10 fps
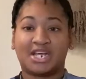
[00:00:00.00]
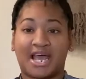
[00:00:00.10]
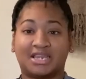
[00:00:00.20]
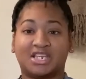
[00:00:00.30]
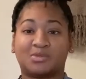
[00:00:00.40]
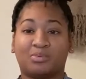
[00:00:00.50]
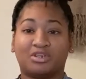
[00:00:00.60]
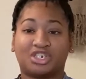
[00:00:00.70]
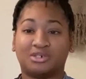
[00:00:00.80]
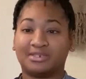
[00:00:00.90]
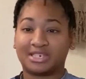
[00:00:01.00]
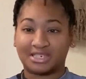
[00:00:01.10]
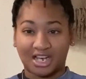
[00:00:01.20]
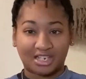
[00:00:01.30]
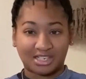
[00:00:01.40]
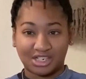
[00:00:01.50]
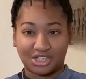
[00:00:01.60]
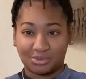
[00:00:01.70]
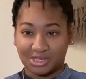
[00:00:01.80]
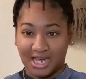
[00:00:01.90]
at this point she was exhausted,
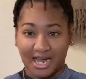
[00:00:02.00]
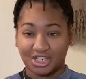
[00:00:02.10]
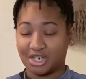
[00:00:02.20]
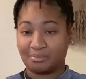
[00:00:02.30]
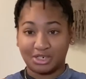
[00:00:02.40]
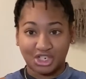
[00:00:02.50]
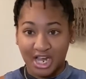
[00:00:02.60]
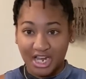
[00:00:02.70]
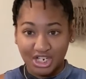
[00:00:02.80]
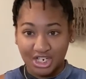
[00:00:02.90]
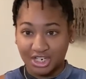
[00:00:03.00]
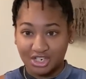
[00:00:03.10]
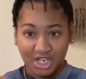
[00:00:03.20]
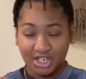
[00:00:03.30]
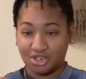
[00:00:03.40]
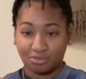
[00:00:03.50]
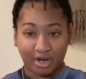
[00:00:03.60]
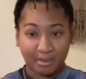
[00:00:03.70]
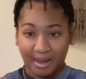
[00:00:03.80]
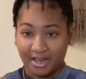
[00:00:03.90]
she was tired, she had been changing,
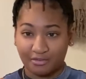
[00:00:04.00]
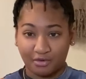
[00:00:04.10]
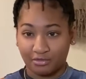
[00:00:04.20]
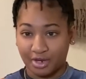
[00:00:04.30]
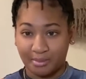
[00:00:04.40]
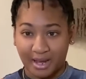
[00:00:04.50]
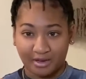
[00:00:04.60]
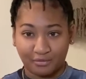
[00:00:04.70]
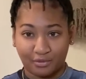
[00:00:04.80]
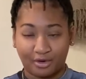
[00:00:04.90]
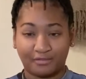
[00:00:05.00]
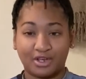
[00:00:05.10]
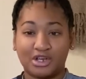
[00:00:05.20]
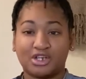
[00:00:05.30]
running back and forth,